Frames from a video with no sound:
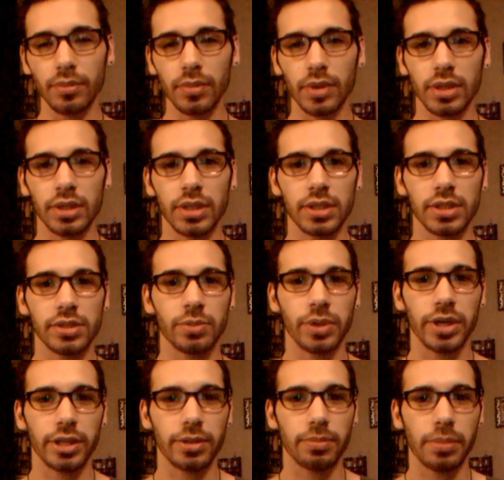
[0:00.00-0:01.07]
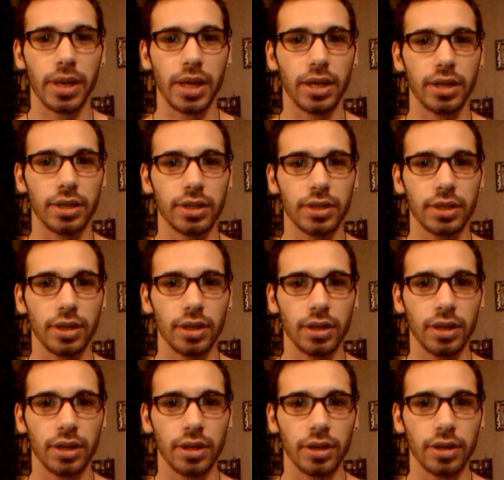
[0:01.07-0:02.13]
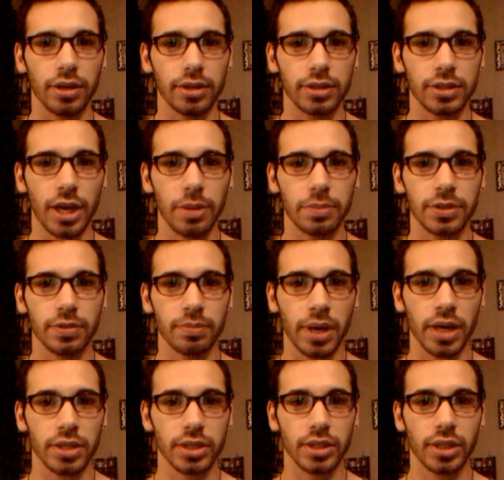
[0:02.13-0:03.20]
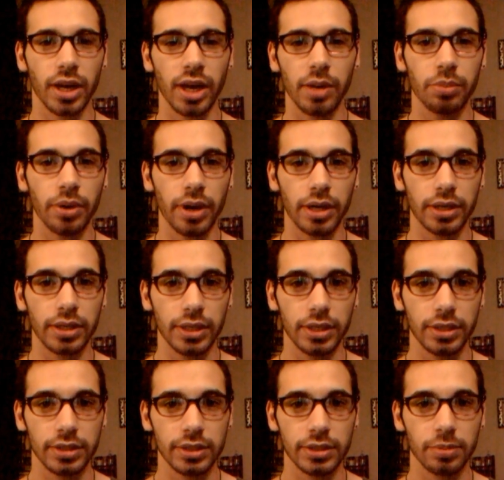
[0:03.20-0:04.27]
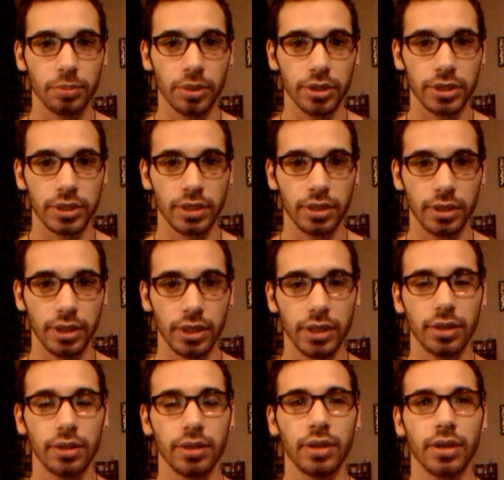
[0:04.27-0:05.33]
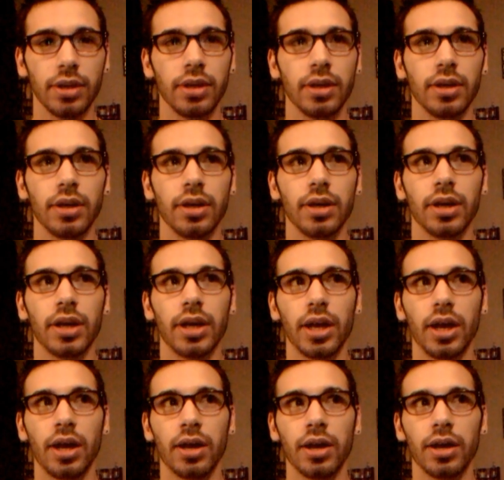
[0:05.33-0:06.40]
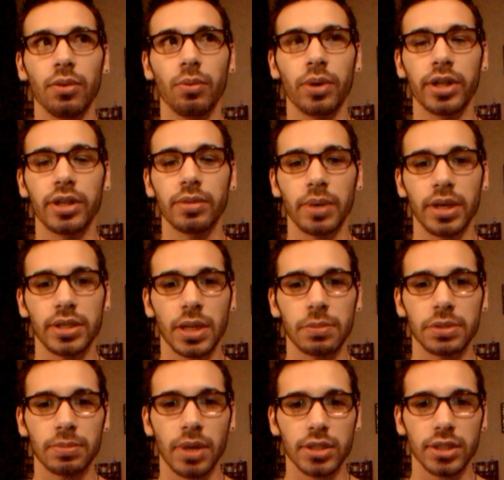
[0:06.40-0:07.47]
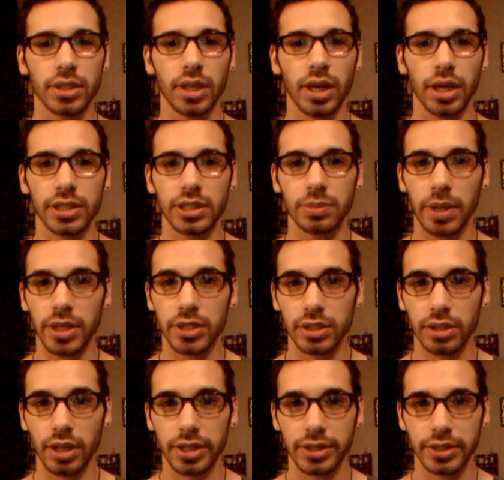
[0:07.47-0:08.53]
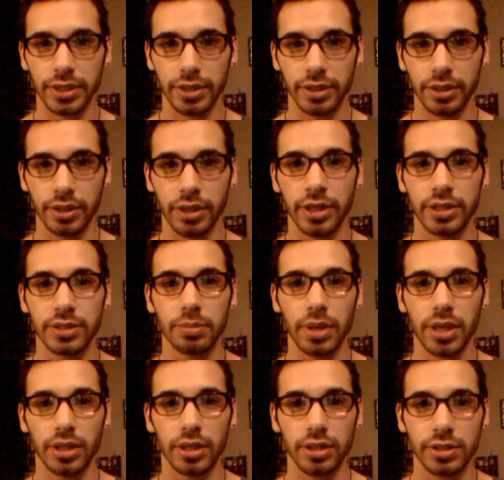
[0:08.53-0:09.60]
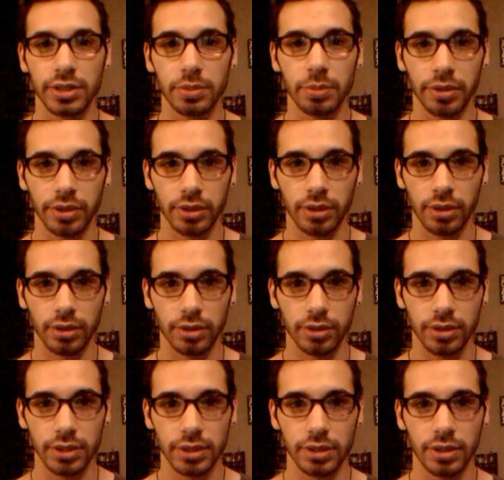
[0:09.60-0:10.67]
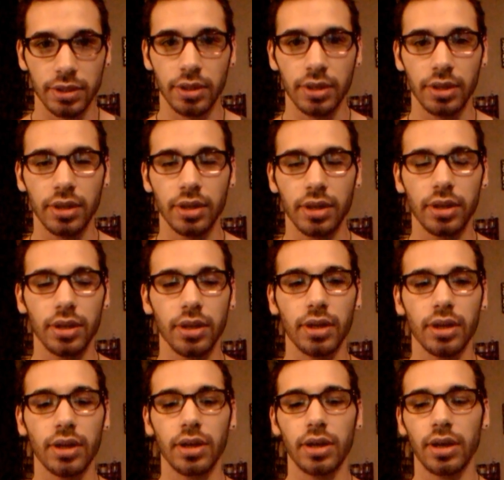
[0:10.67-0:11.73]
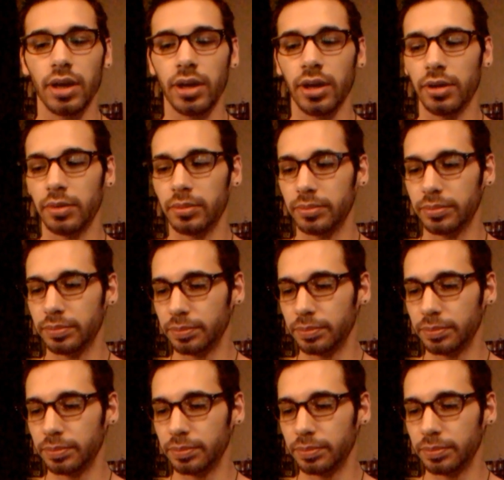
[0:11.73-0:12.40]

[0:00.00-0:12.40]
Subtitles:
This is one of the main types of magic that I practiced personally. One of the main types of magic that I specialize in is making spirit dolls. And